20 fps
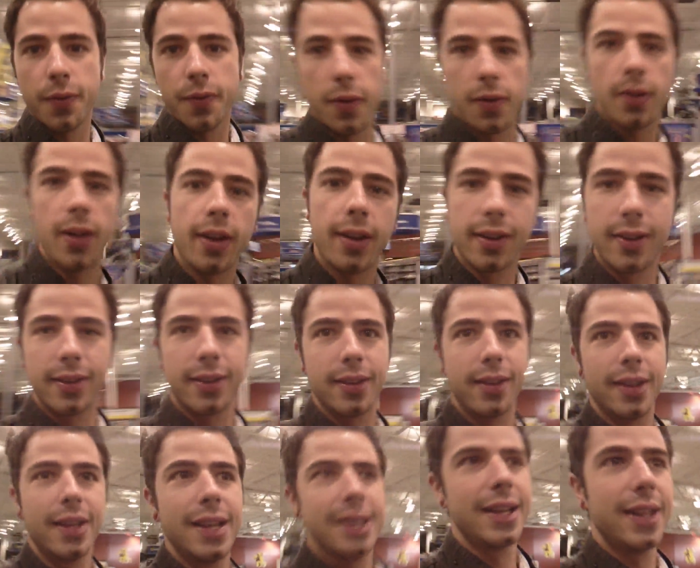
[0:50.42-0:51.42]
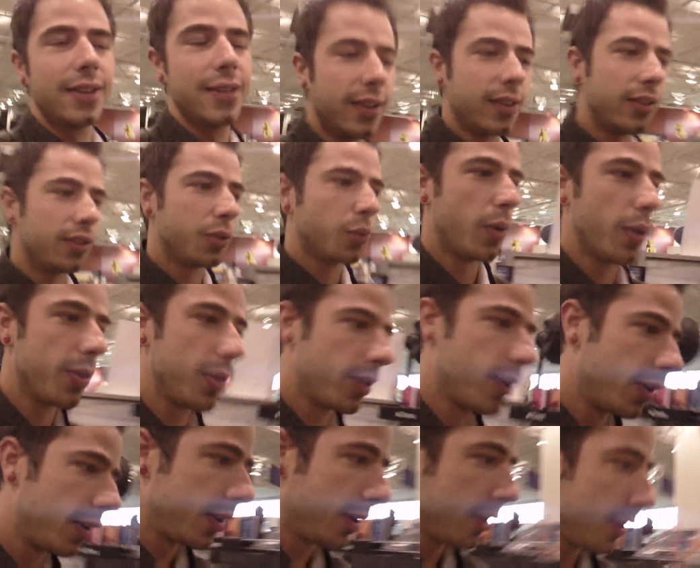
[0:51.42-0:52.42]
for like, it says it's
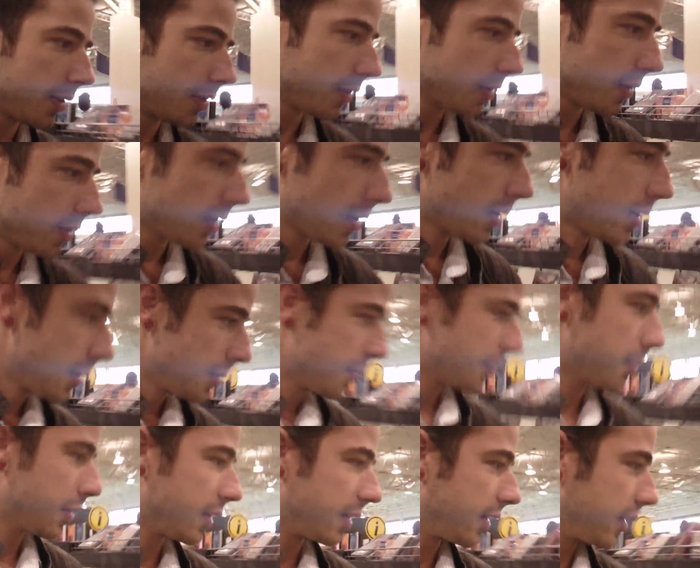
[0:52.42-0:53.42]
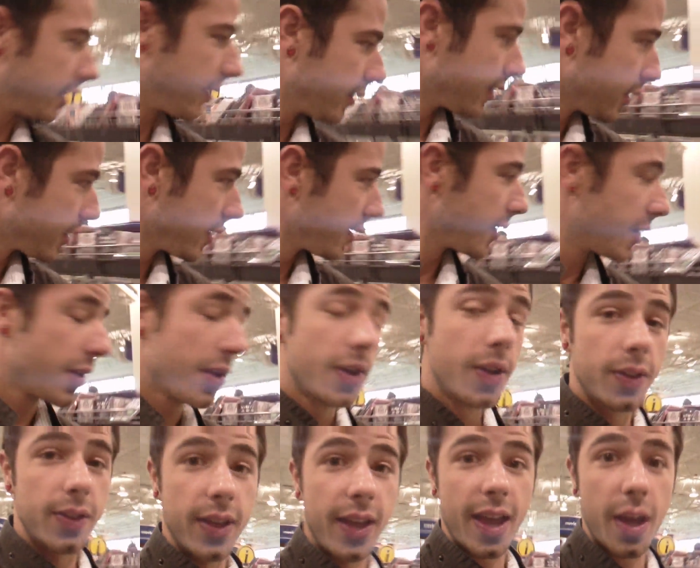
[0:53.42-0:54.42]
130, but
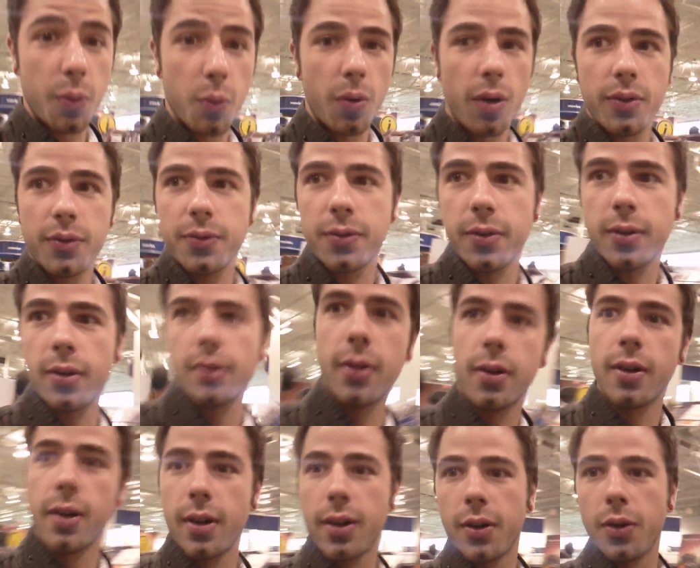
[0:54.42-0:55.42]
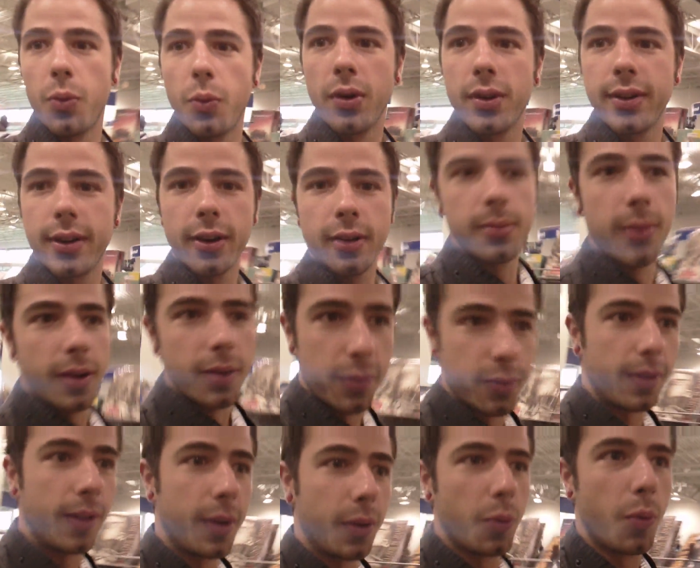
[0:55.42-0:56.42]
they had one for 1 terabyte
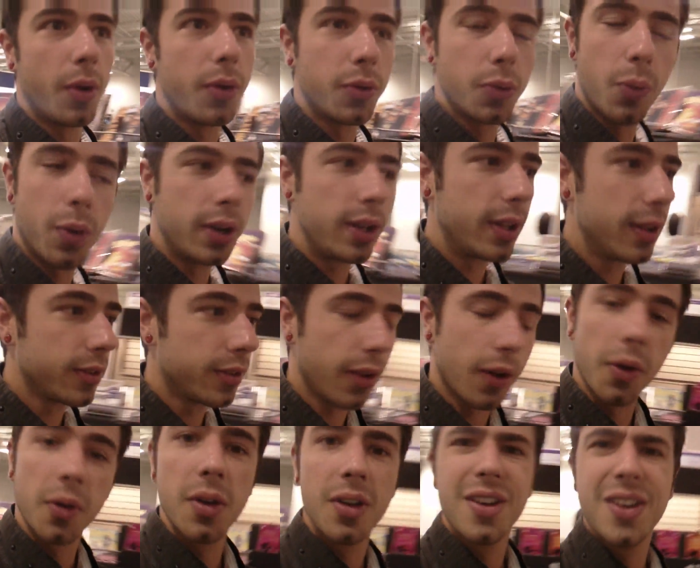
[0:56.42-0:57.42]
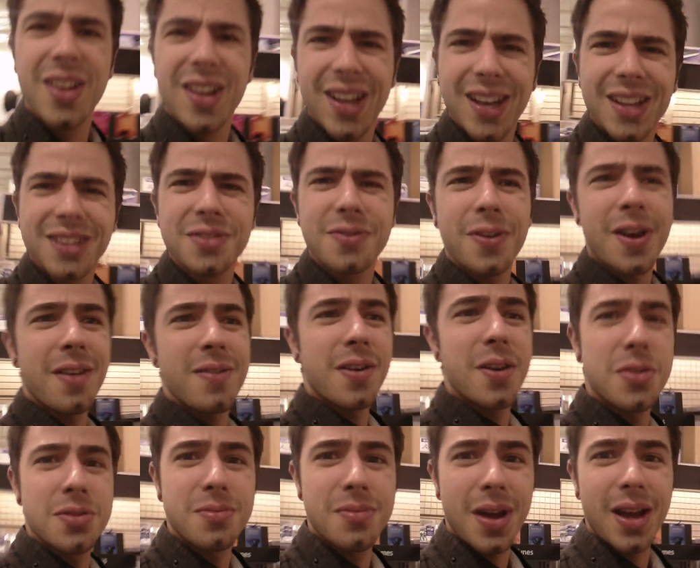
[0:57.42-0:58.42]
for like 120, so that's
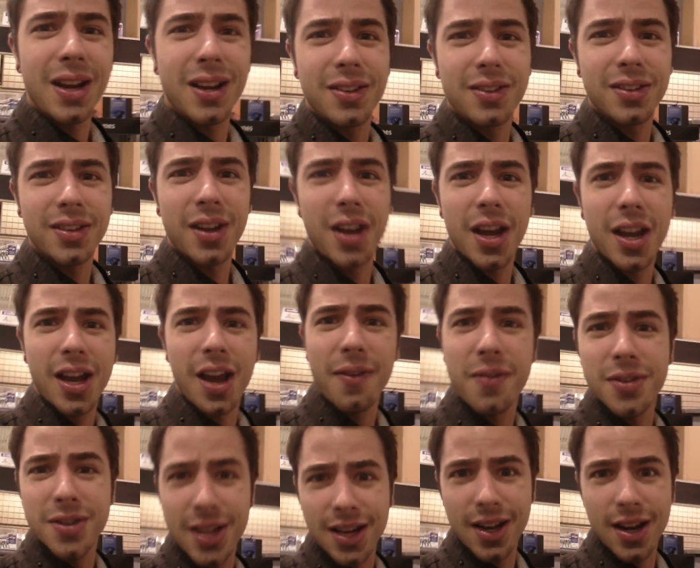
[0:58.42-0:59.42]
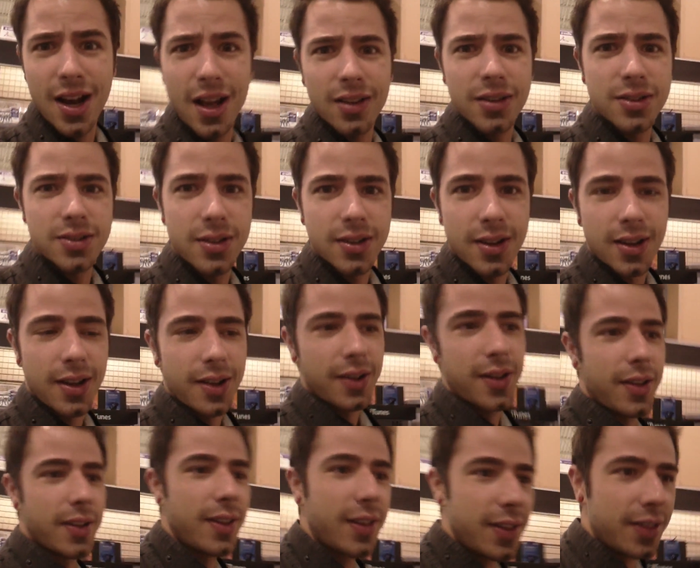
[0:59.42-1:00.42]
500 megs that I got for $10.
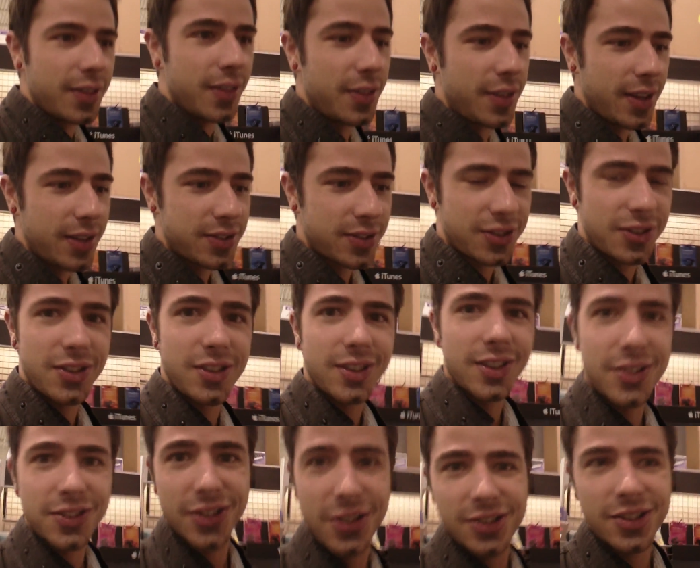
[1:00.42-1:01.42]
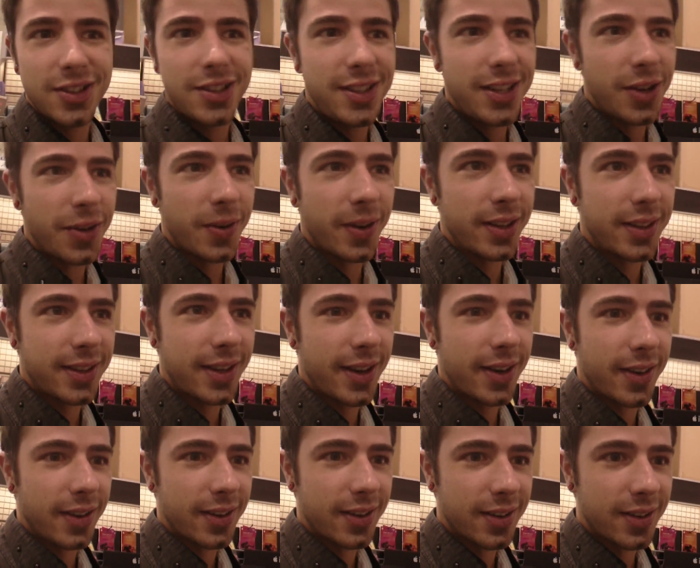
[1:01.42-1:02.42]
That's a good deal right
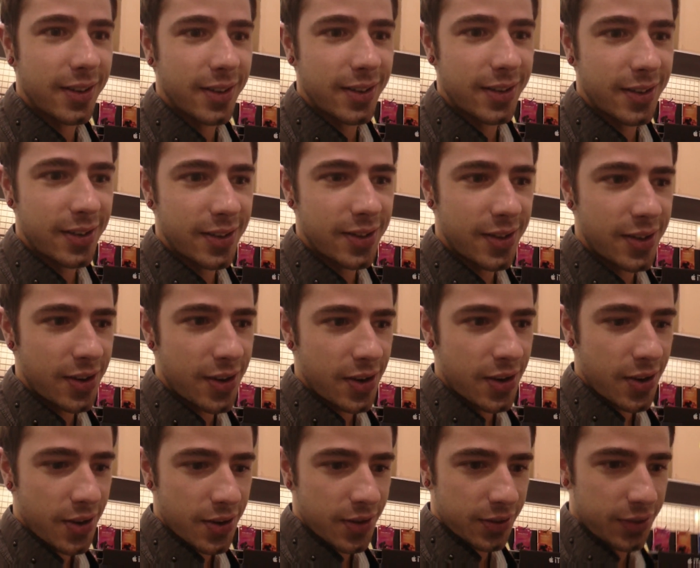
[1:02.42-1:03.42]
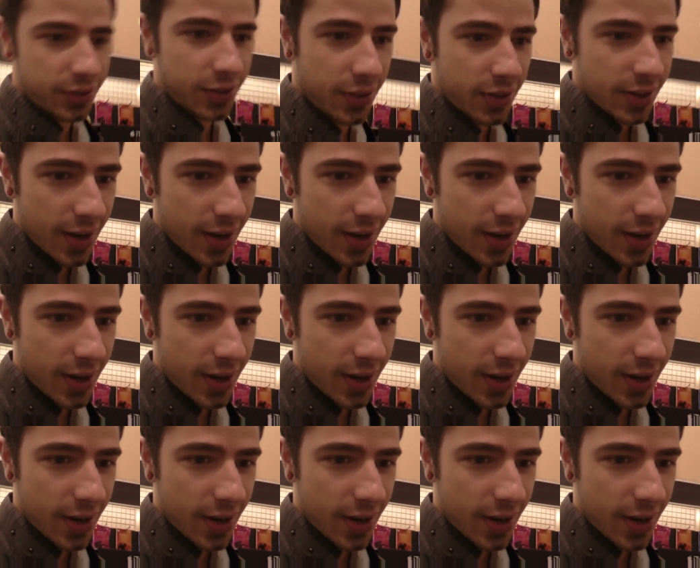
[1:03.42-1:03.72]
there. So